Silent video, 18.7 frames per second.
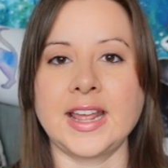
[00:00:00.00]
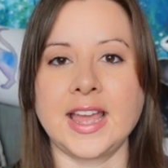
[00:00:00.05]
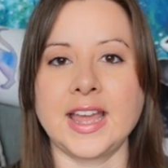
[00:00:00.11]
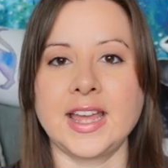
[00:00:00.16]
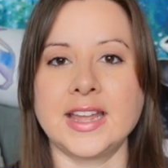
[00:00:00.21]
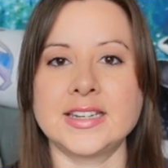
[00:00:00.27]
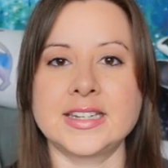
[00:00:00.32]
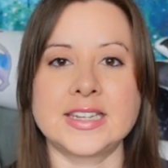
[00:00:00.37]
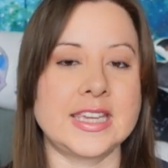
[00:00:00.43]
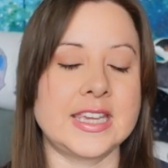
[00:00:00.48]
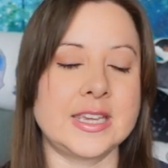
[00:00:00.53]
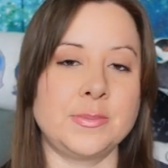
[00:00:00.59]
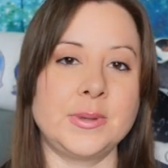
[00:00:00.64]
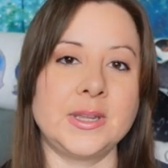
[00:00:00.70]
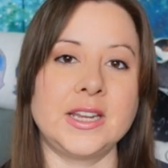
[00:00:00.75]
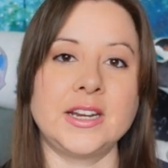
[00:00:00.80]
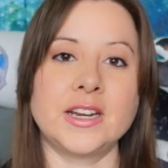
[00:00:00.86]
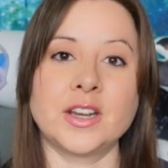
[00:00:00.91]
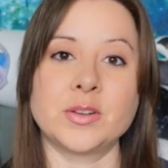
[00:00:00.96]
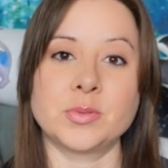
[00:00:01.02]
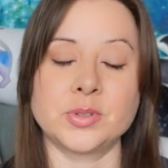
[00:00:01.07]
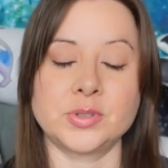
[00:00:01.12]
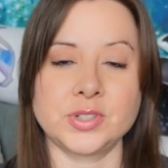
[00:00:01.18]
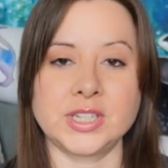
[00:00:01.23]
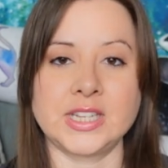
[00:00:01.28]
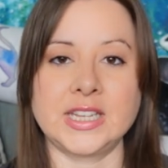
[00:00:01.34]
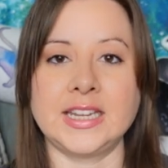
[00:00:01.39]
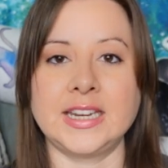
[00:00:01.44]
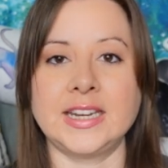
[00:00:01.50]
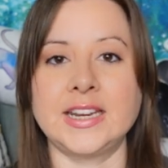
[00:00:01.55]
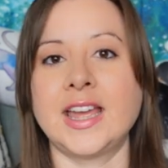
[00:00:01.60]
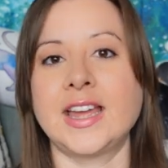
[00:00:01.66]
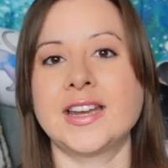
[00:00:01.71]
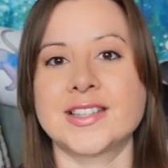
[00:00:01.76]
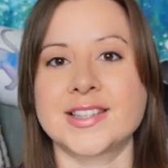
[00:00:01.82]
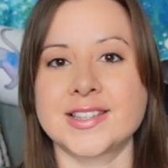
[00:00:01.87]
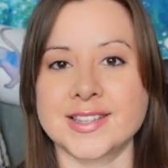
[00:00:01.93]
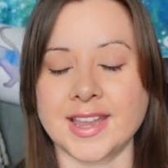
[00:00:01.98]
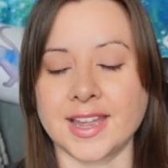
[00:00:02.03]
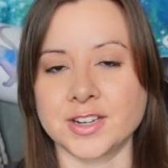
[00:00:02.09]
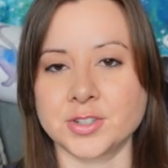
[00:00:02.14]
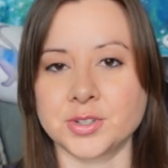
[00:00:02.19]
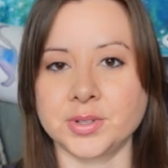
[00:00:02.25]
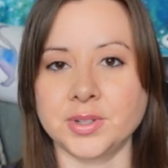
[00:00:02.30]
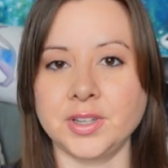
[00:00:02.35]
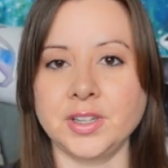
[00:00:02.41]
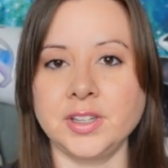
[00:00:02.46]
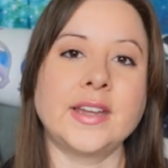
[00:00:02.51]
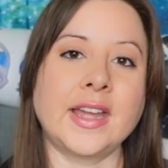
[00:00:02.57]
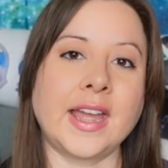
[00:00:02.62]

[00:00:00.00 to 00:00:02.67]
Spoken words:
and keeping a routine and a schedule,